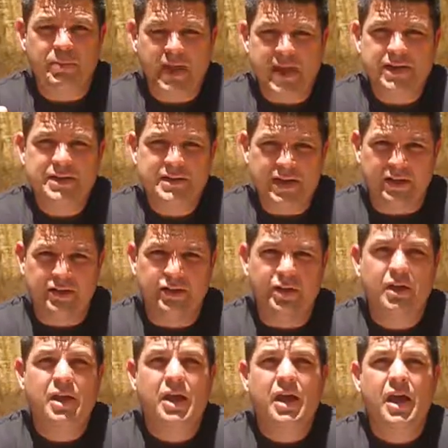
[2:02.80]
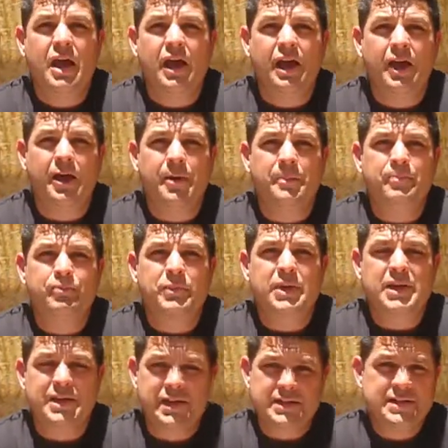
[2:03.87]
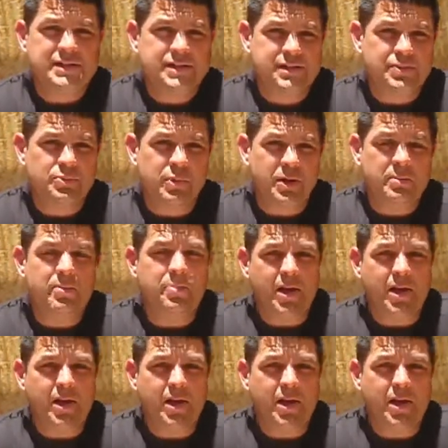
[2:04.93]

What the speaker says: Black & Decker in 1961,